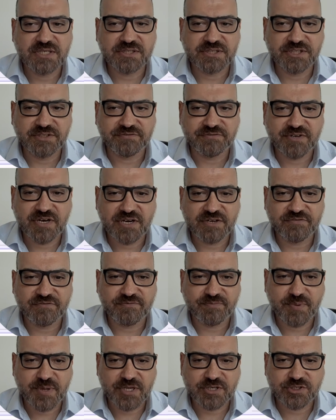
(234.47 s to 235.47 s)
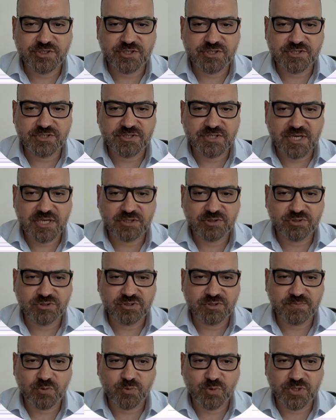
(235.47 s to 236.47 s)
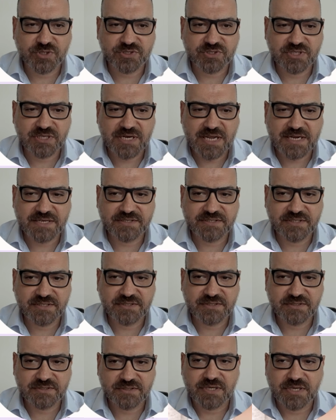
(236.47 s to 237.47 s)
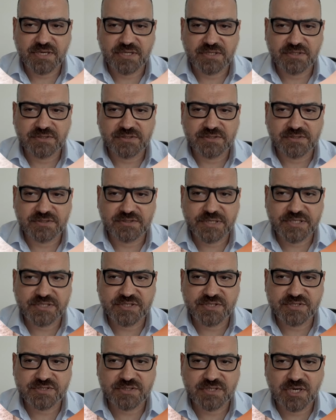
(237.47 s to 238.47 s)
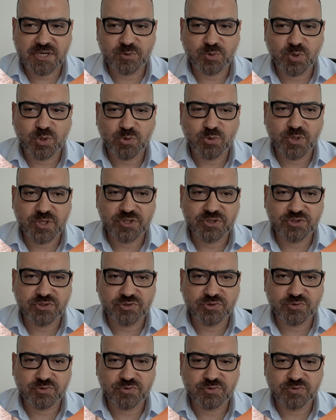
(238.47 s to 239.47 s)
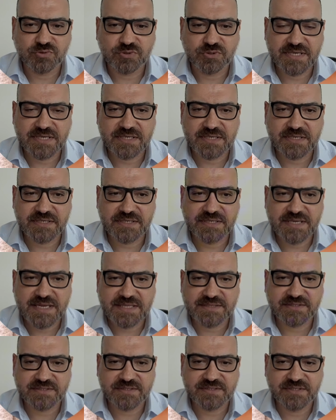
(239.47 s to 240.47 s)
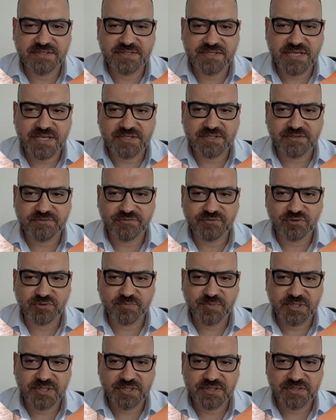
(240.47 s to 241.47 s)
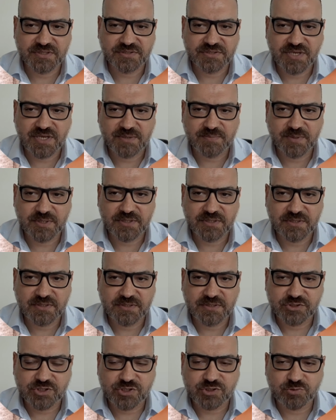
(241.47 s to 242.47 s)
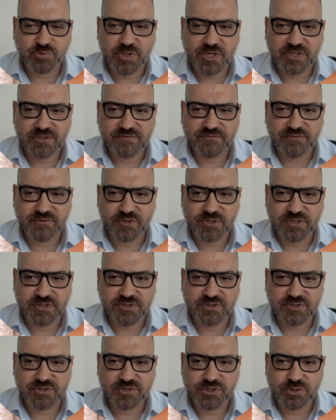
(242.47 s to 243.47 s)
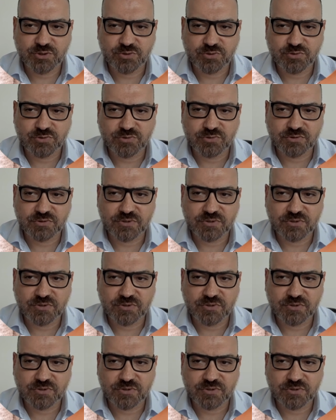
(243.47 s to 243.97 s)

the 5 pages that were selected. And it is now going to get the data for me in a table. Just wait for it to